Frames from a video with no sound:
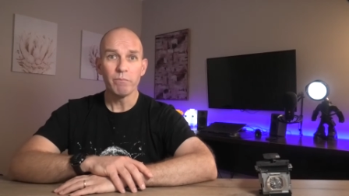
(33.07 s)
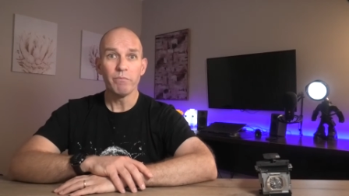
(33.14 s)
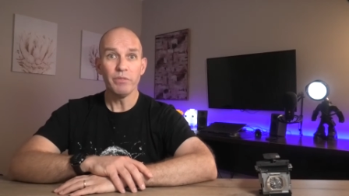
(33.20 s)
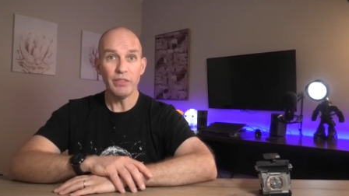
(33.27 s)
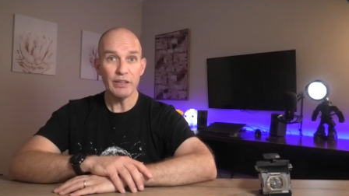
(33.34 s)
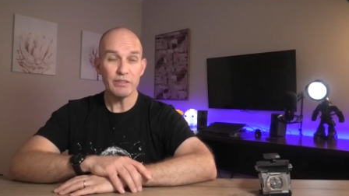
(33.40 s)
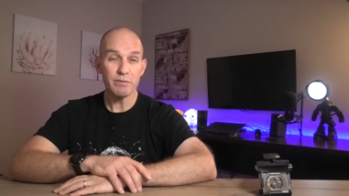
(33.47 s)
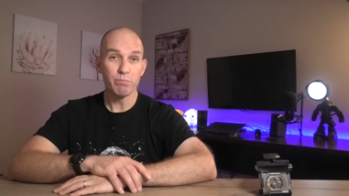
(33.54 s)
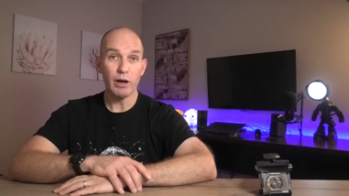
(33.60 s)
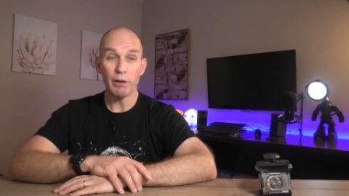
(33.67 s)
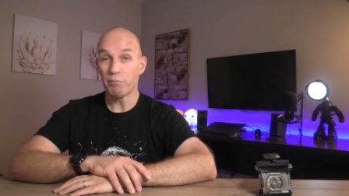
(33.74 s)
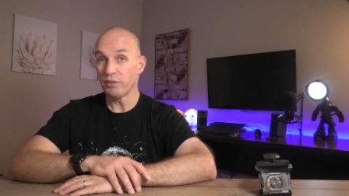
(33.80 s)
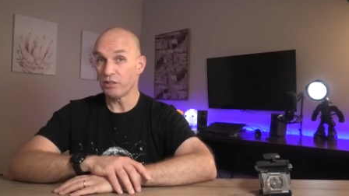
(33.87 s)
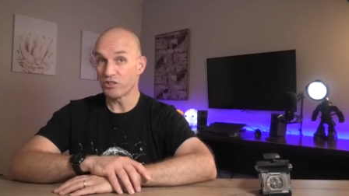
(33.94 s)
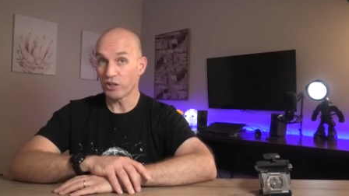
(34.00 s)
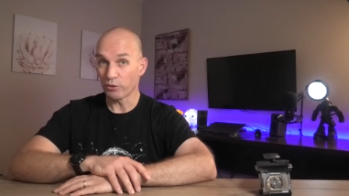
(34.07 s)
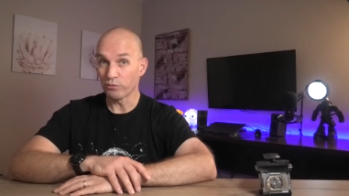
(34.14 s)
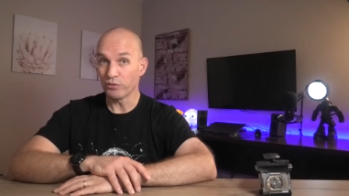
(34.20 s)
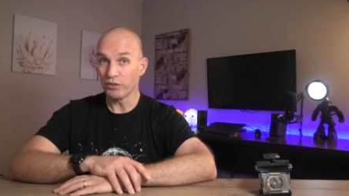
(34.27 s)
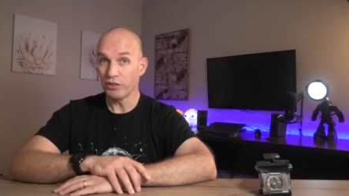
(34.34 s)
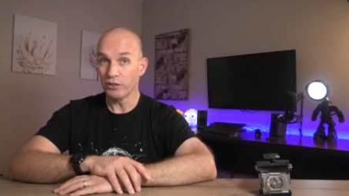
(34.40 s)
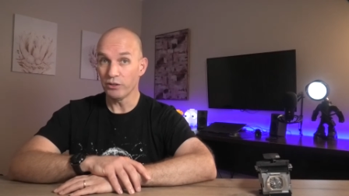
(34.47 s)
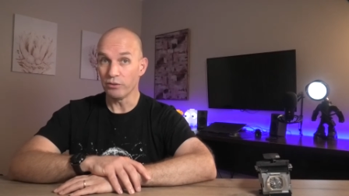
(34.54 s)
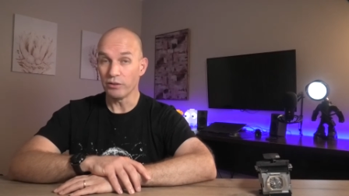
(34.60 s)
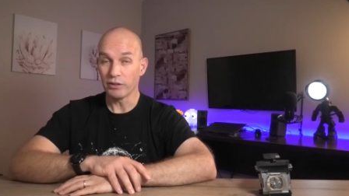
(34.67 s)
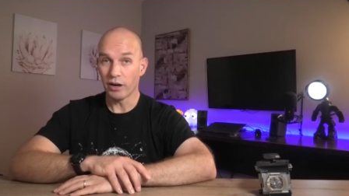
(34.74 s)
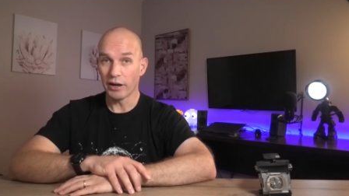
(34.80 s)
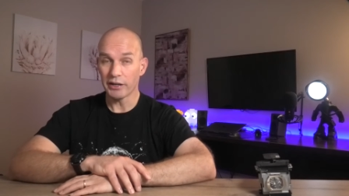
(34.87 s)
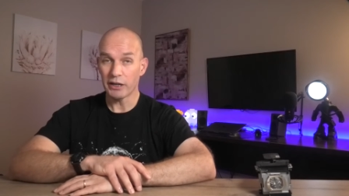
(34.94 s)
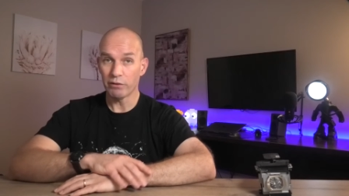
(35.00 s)
This might be the channel for you.
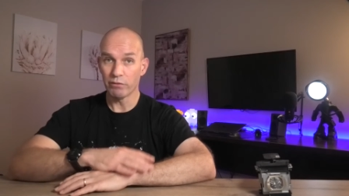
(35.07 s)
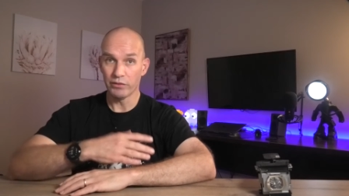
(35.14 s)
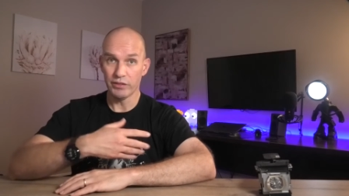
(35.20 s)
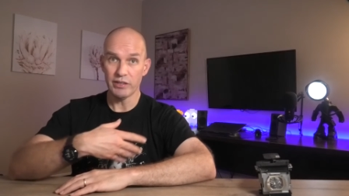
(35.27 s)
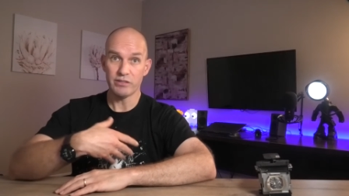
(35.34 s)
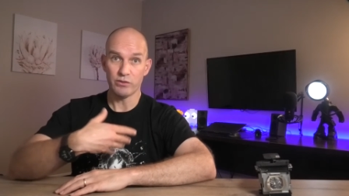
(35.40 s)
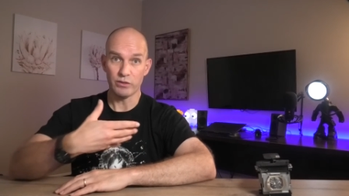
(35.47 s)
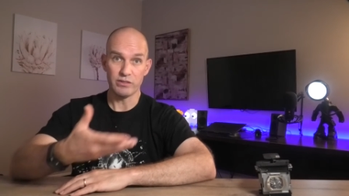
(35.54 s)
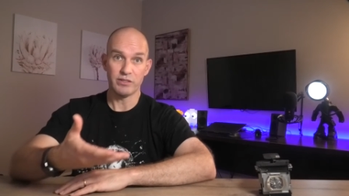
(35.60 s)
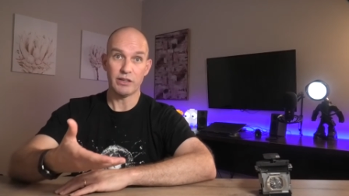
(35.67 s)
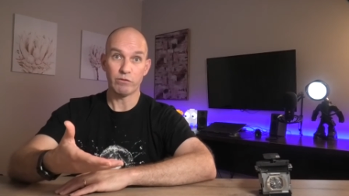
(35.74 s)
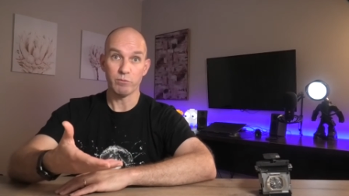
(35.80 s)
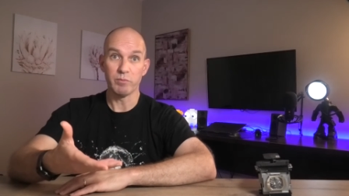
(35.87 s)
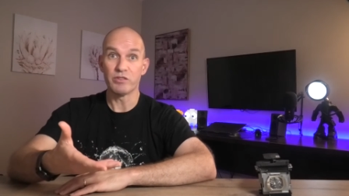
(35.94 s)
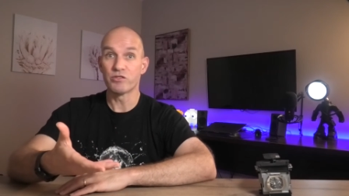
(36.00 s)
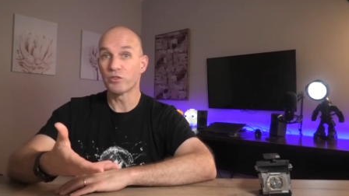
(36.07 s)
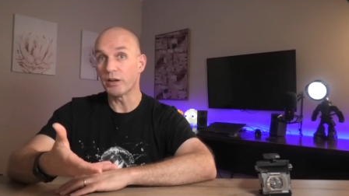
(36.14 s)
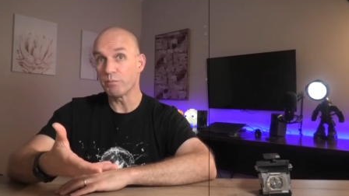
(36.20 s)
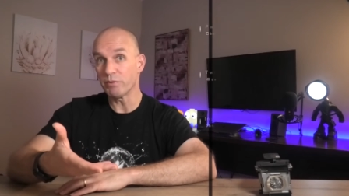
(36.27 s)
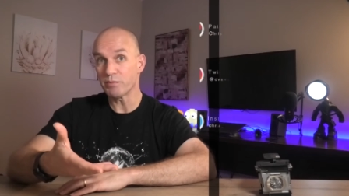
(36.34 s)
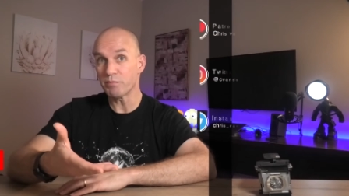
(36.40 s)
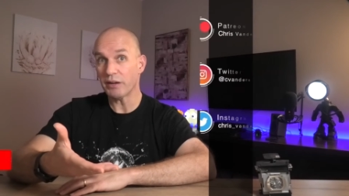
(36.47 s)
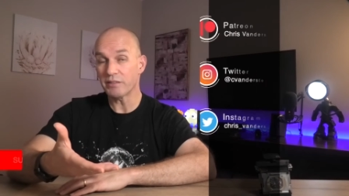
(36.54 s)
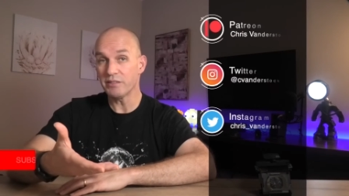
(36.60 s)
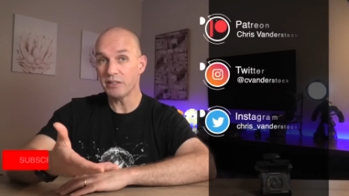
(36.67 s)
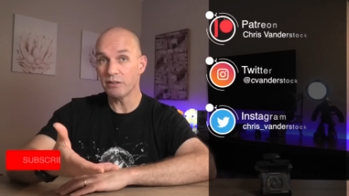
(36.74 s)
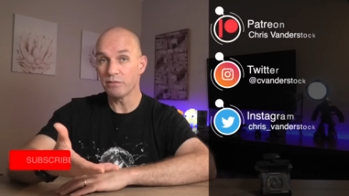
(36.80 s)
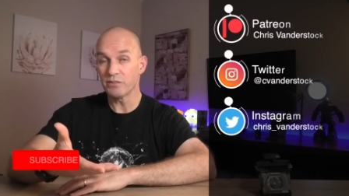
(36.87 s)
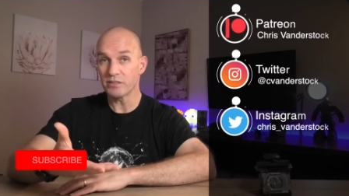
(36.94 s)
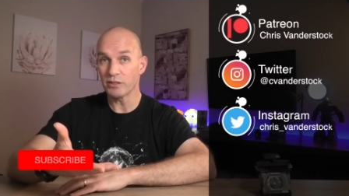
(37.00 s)
I cover this sort of stuff from a Australian
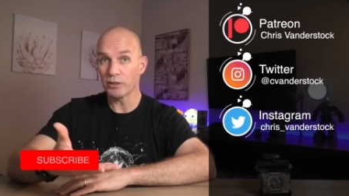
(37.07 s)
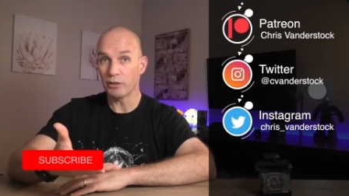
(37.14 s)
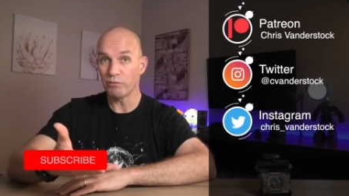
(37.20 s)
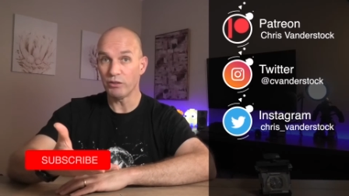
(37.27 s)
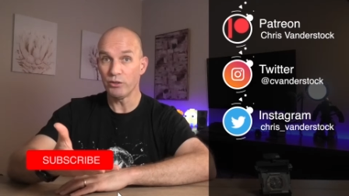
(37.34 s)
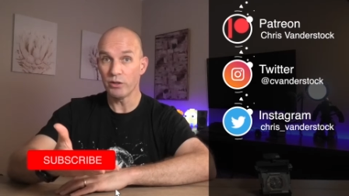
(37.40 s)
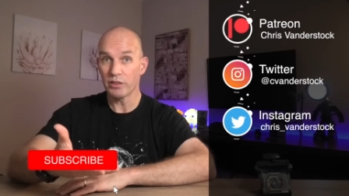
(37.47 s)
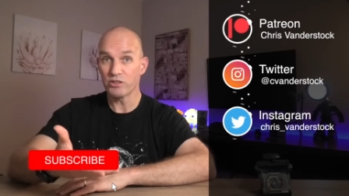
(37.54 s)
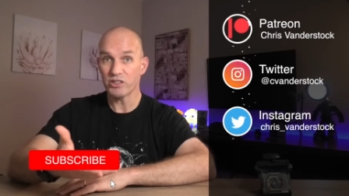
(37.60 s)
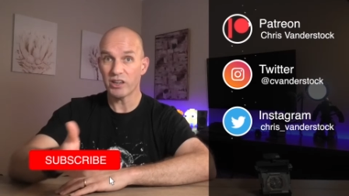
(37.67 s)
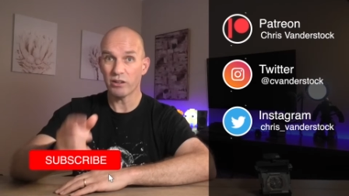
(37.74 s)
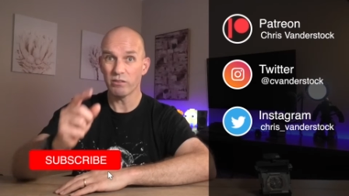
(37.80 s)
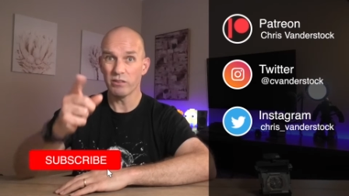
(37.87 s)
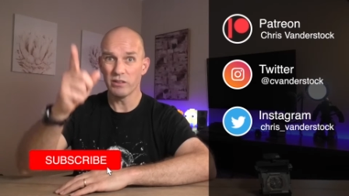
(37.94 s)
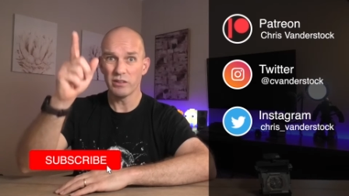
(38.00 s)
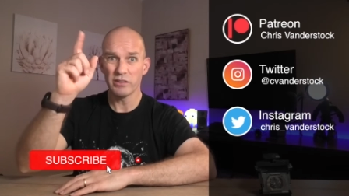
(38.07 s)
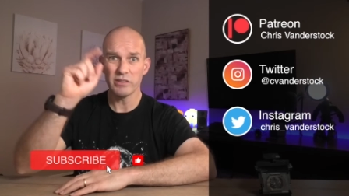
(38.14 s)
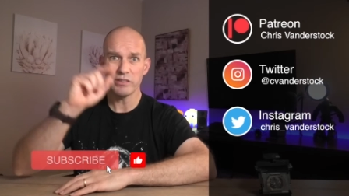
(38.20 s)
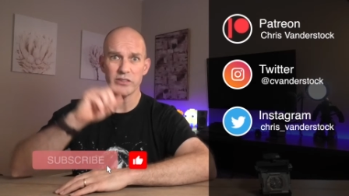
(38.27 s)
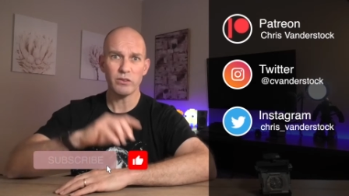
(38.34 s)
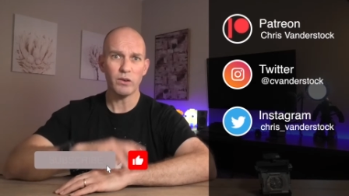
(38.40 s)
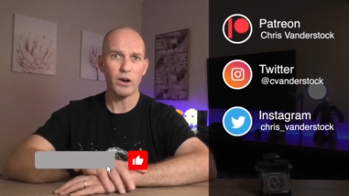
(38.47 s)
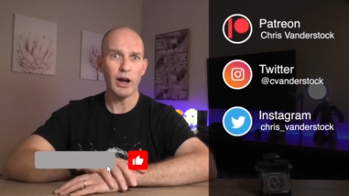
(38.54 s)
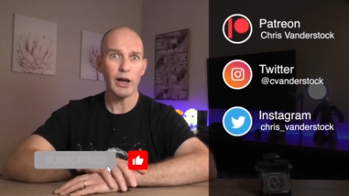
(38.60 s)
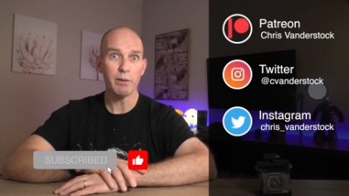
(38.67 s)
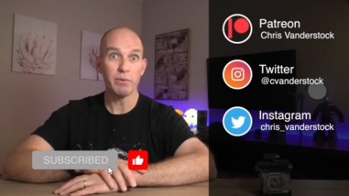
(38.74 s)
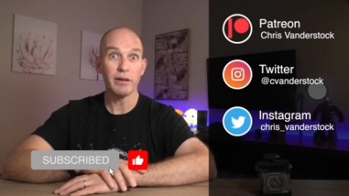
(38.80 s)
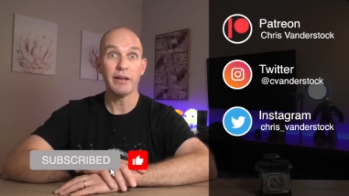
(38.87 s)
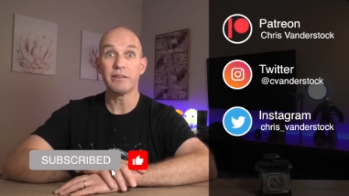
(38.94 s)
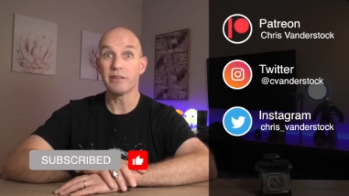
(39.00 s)
perspective, so if you're new to the channel, subscribe.
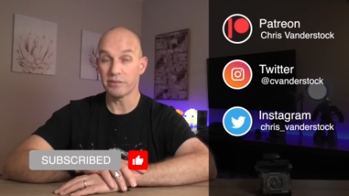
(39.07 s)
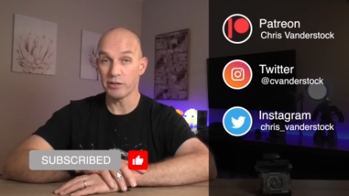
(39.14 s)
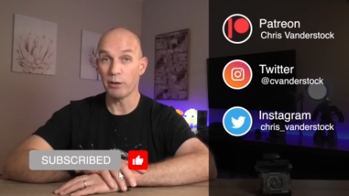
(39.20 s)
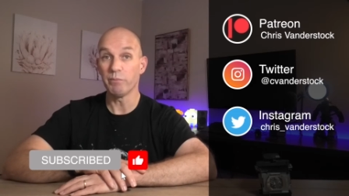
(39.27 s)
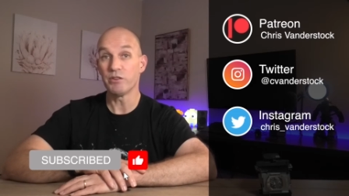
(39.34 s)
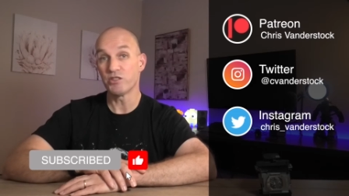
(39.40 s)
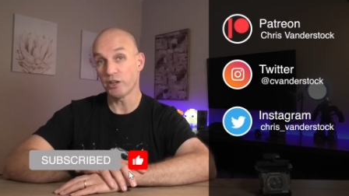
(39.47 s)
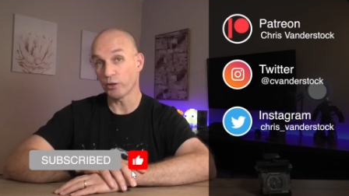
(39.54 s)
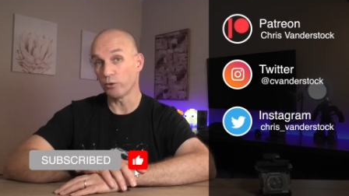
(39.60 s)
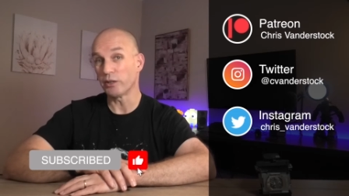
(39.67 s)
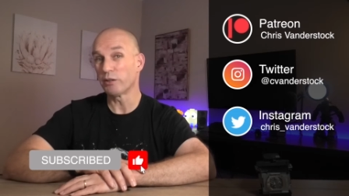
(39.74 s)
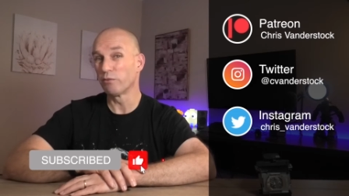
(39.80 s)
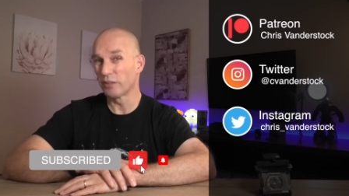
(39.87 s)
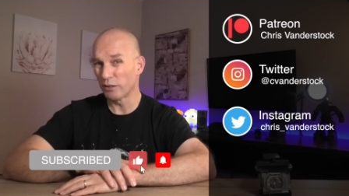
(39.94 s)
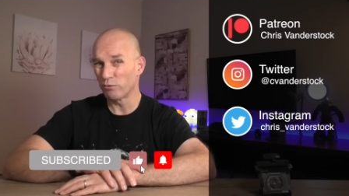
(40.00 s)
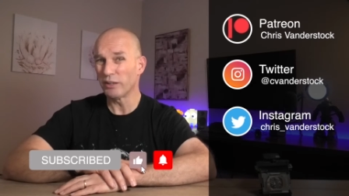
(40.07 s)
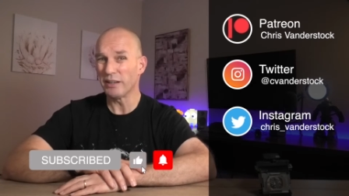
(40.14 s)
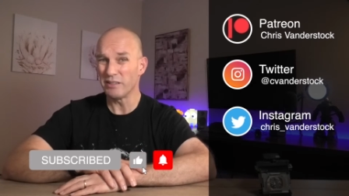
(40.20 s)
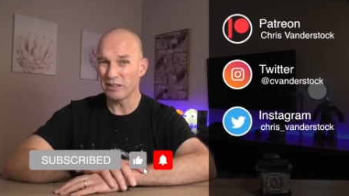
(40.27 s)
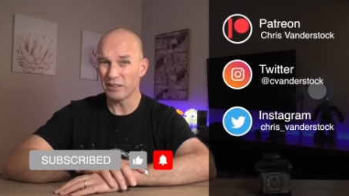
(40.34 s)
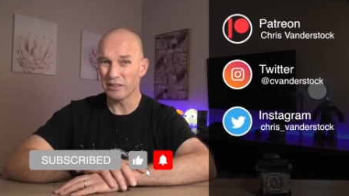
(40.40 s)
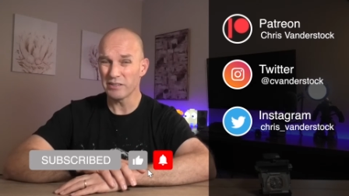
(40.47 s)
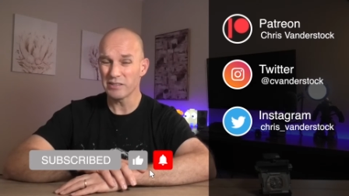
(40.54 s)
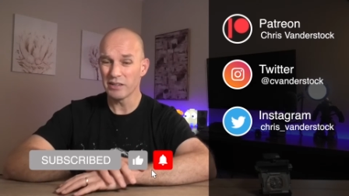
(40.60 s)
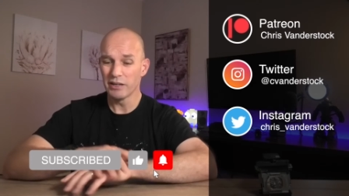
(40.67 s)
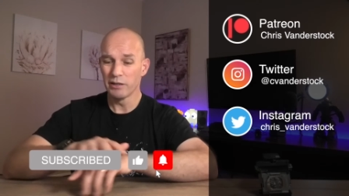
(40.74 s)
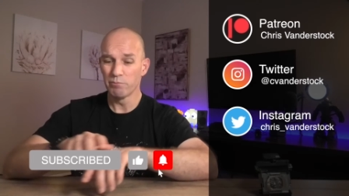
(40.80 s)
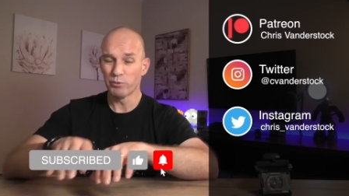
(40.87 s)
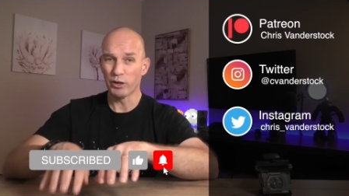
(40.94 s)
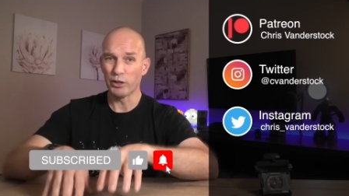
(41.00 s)
It does help the channel, it really, really does.
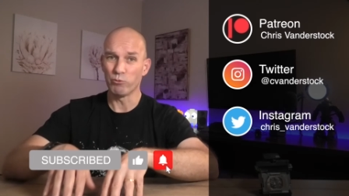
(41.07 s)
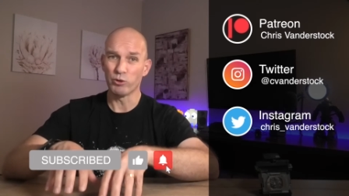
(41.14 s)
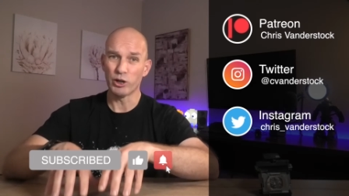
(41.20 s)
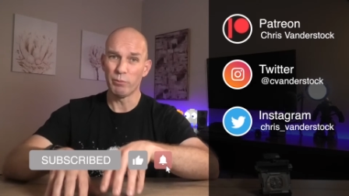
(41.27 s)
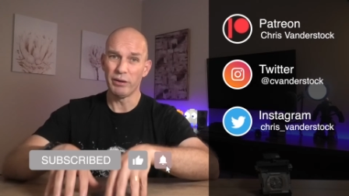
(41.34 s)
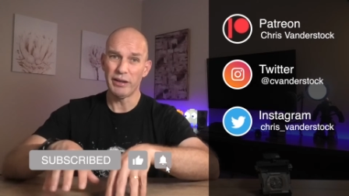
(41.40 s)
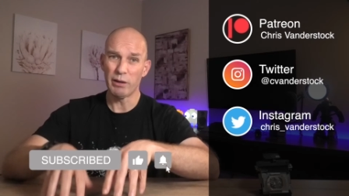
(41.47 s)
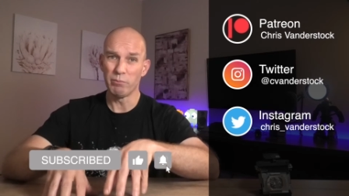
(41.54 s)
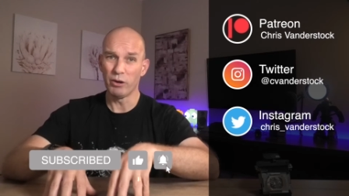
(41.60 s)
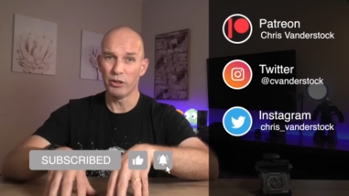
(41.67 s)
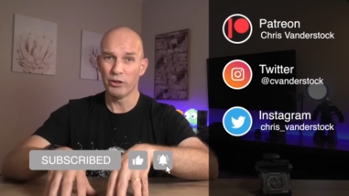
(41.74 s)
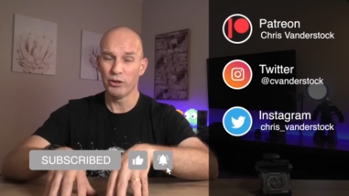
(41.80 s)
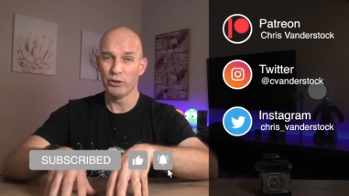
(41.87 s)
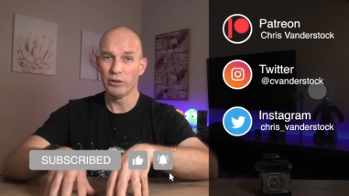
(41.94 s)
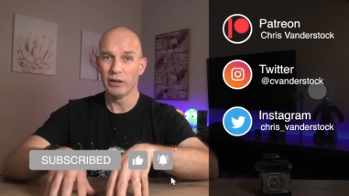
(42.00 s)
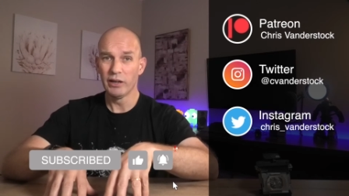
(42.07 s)
Put a little comment down below,